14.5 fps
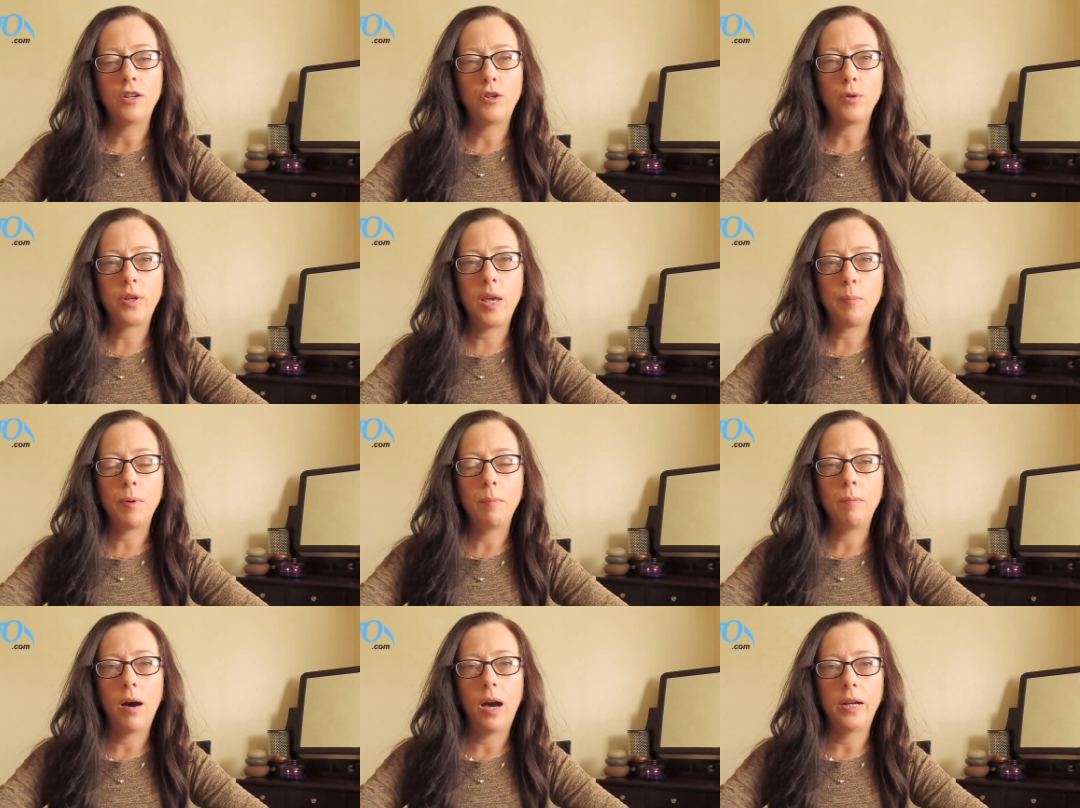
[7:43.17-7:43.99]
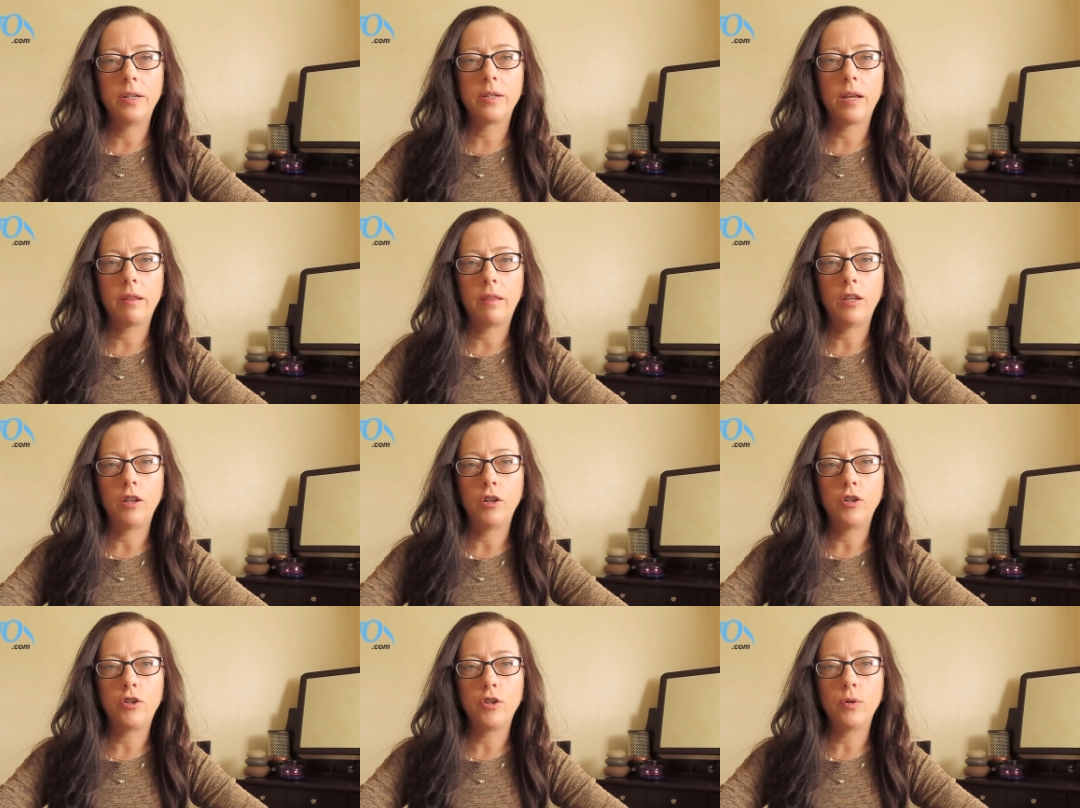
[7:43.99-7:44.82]
do keep in mind that
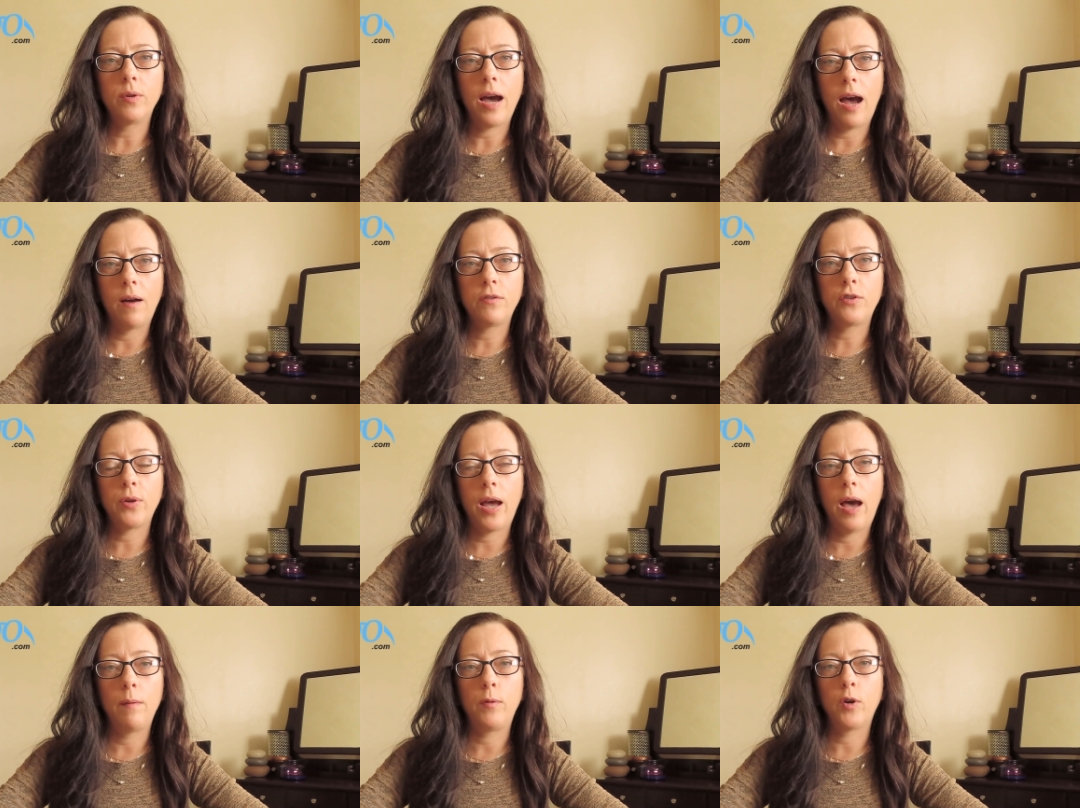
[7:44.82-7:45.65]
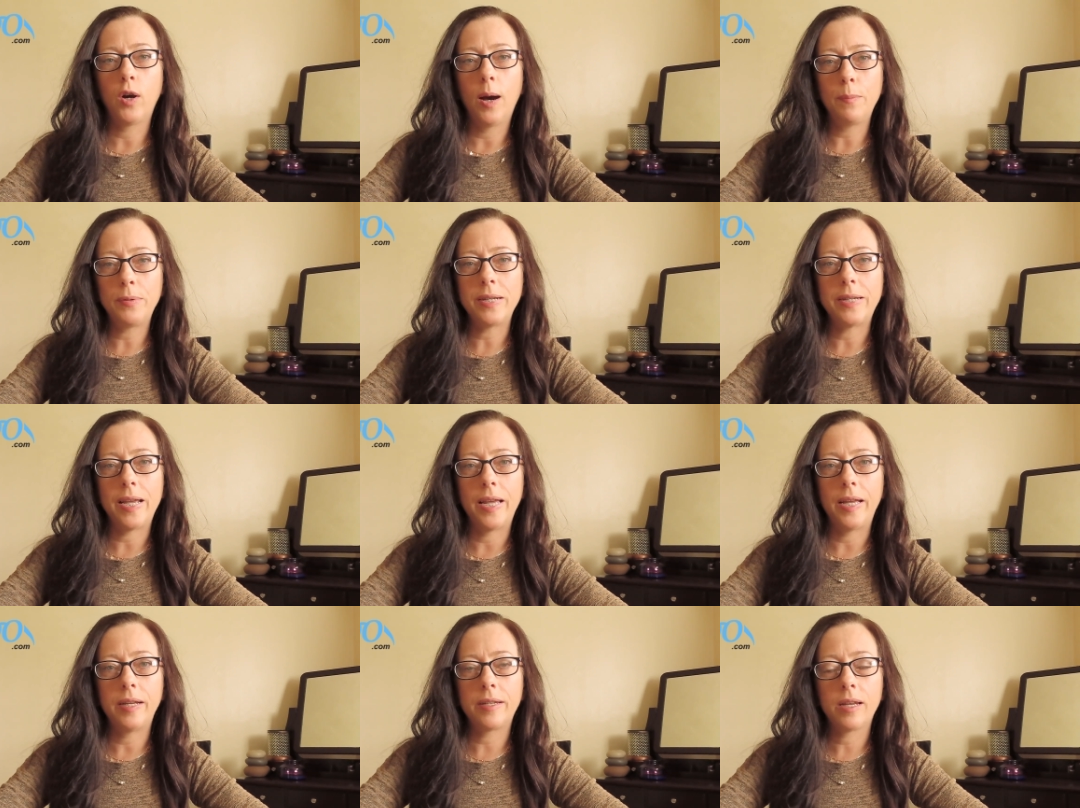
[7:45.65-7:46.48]
you do have to have your
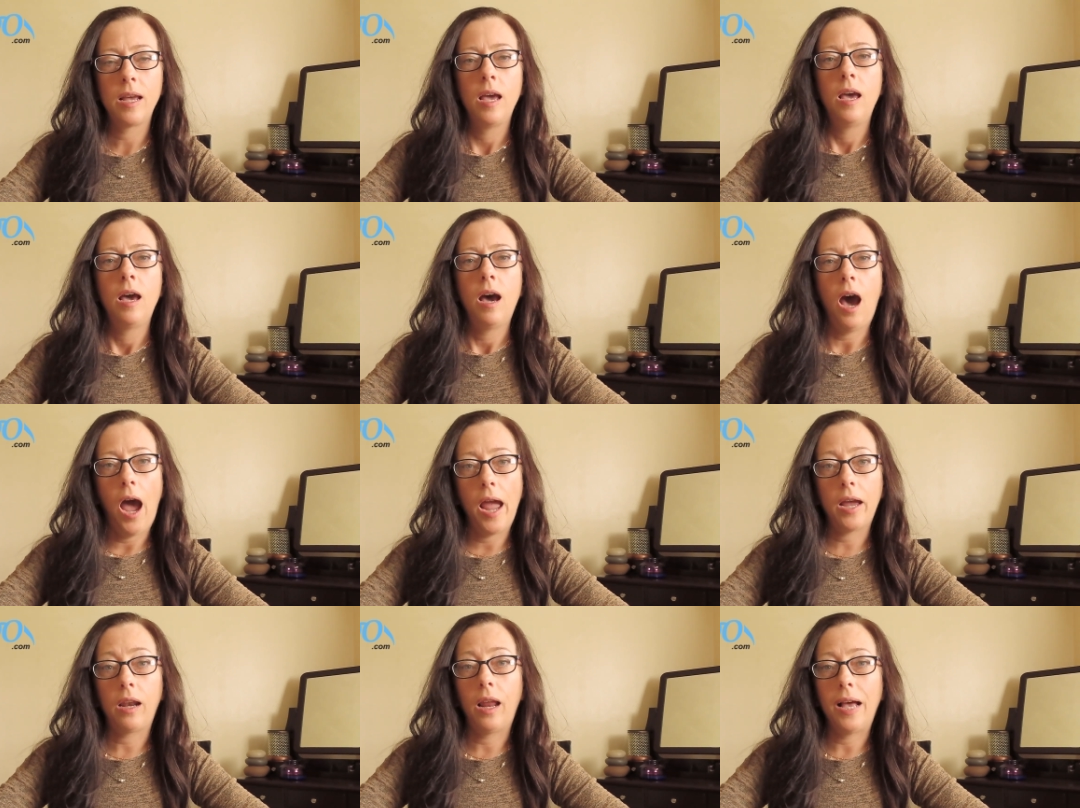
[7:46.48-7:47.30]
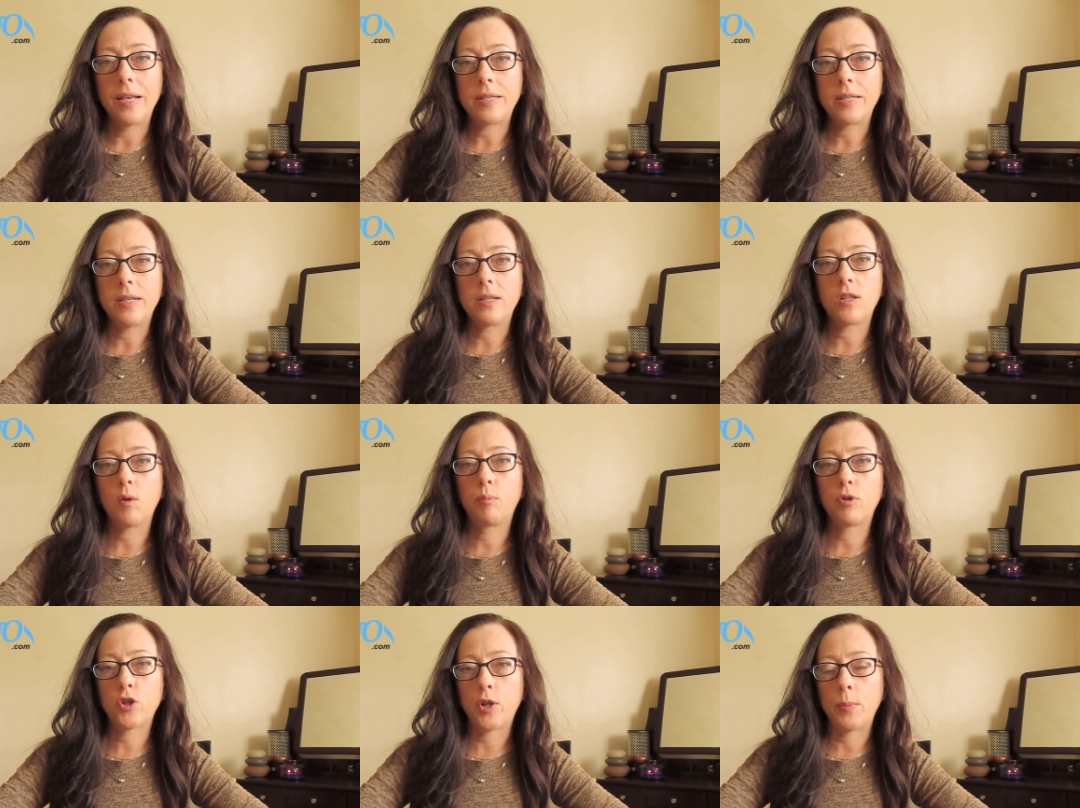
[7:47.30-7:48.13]
up-to-date eyeglasses
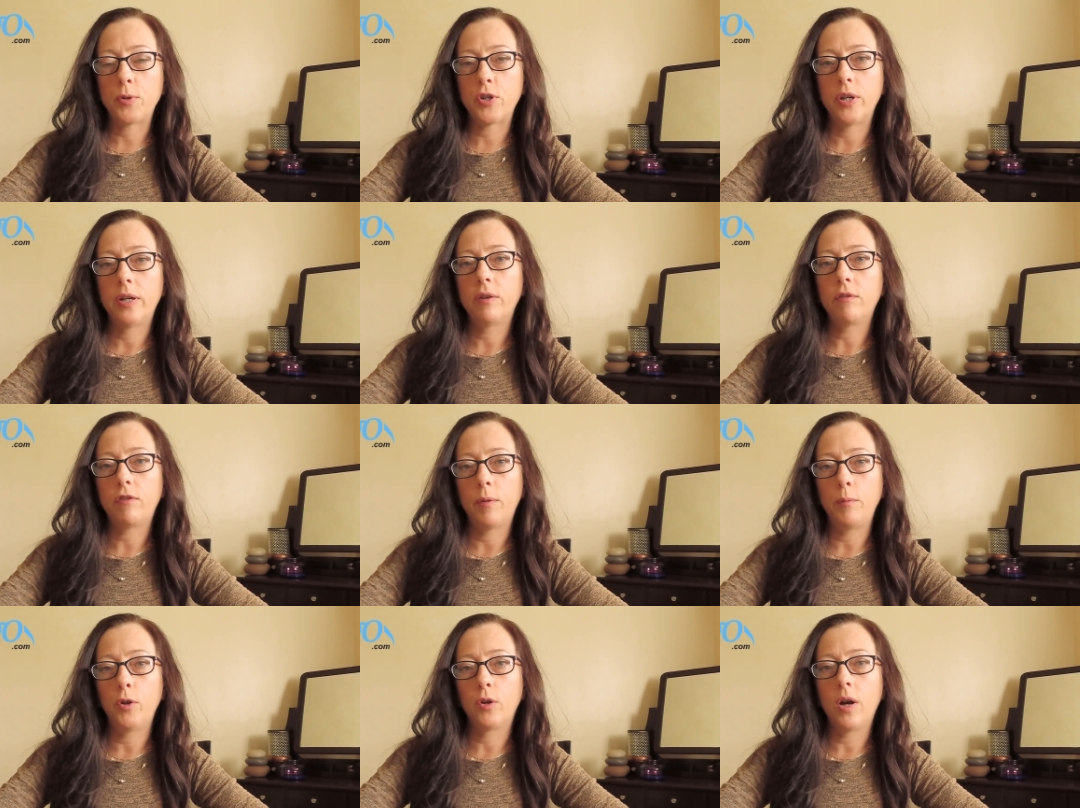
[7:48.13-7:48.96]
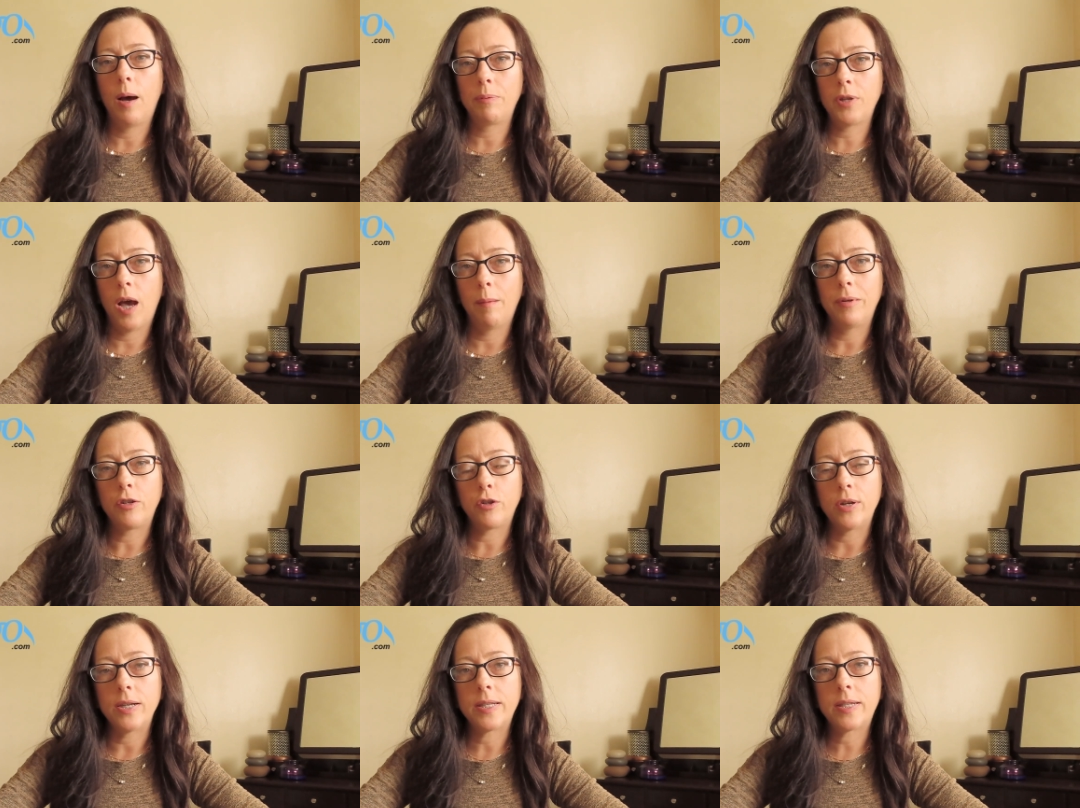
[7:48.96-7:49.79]
prescription from your
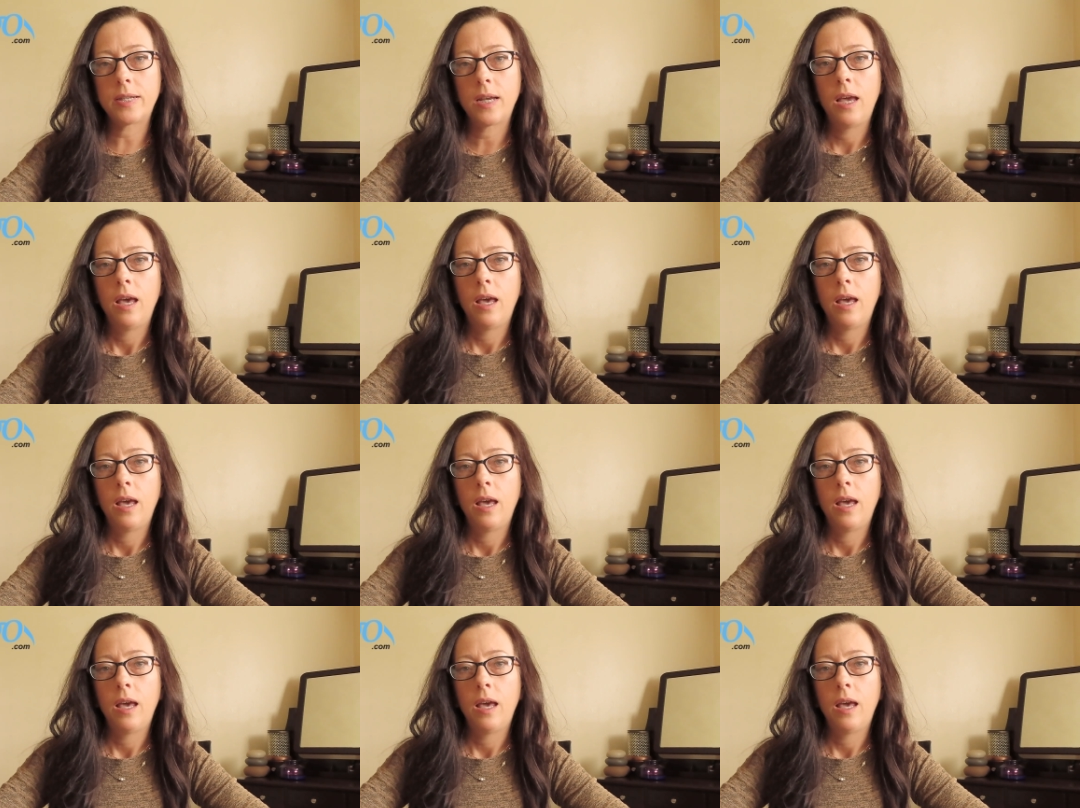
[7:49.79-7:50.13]
optometrist.